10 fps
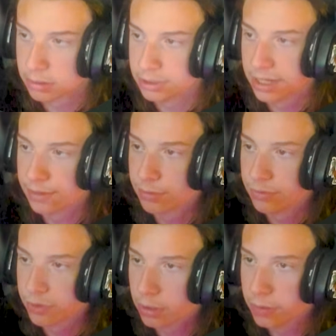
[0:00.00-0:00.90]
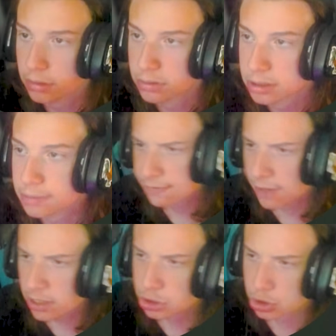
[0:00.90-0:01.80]
So yeah, those are all those. As
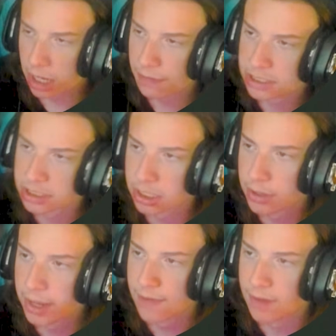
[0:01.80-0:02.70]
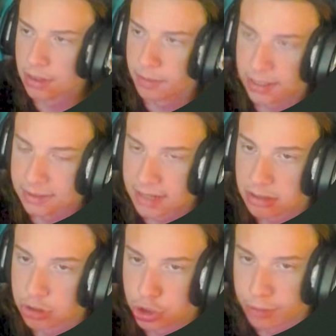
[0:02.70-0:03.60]
far as graphics go, I have on-demand
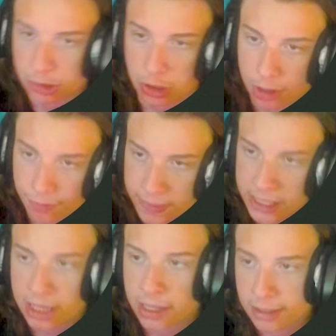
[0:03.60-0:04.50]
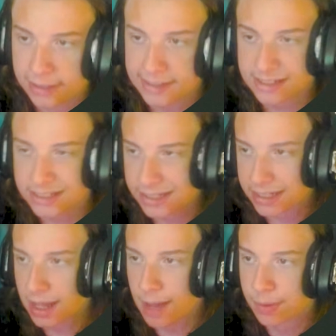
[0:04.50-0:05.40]
texture streaming off because this can
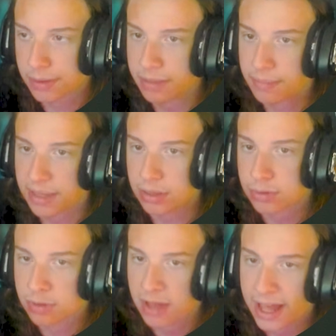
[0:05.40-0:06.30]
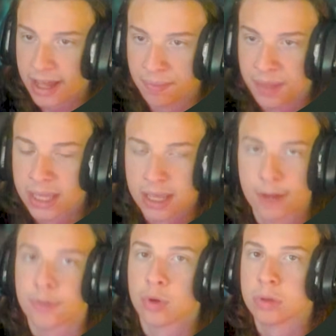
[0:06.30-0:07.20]
commonly make you lag
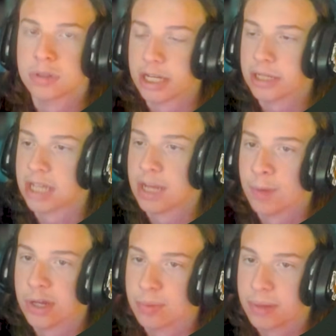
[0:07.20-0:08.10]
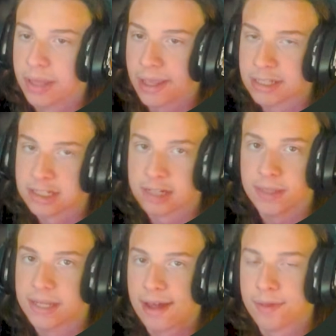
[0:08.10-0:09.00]
and the whole entire time while you're playing it's going to
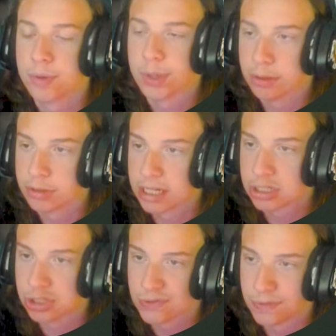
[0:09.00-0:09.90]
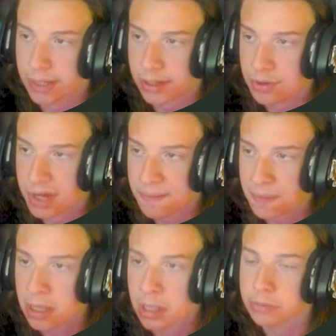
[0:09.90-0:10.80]
be downloading your textures from the
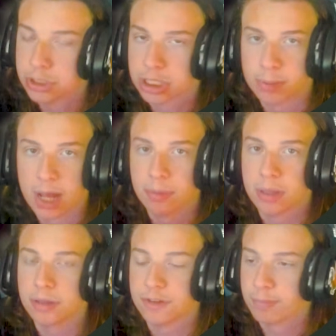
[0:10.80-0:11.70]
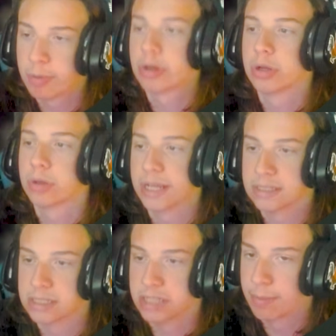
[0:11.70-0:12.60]
internet which can probably spark your
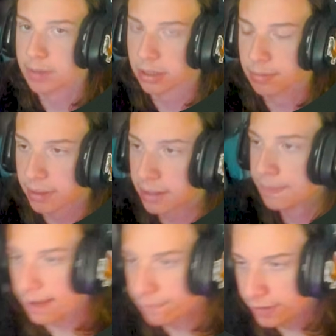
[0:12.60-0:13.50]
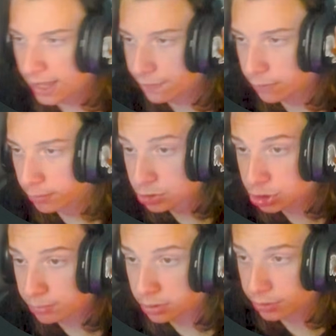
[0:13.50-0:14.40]
latency up a good bit. After that for
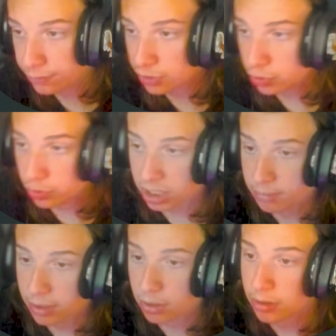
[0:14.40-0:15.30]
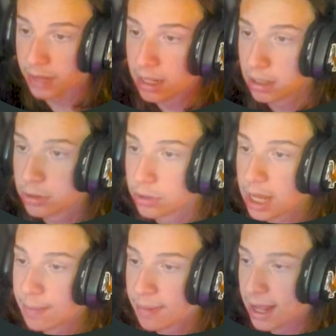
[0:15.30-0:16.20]
motion blur and film grain and all that other
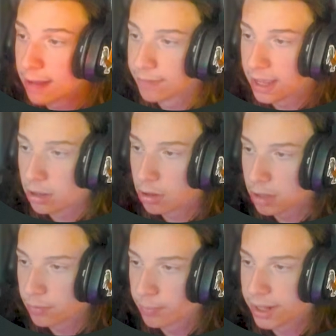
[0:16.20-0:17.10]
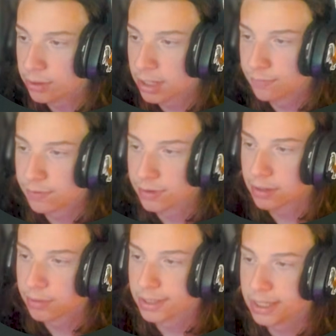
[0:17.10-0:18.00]
crap I have that off but I do have
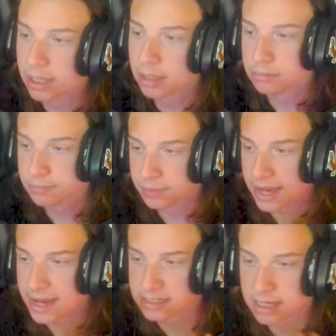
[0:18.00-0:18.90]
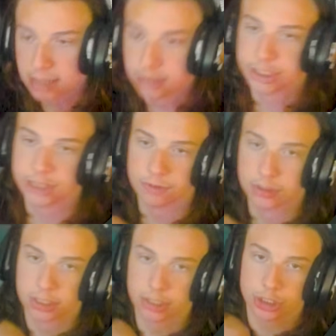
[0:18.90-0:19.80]
fidelity um, cast on just for
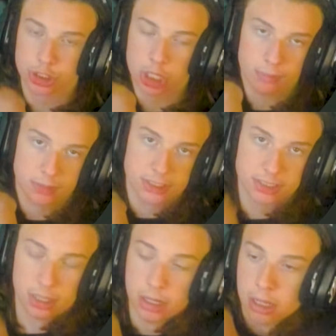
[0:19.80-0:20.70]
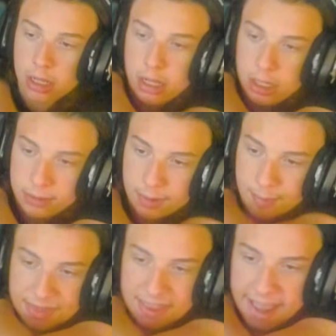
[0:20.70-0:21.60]
the sharpness um, and
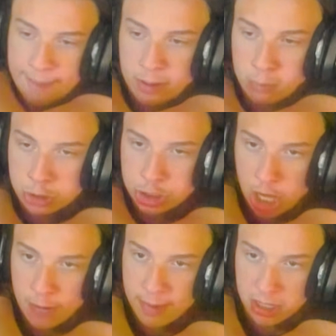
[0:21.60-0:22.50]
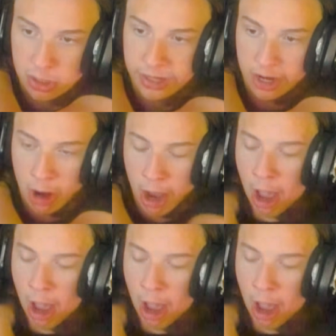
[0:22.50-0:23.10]
make the game look more sharp and clear.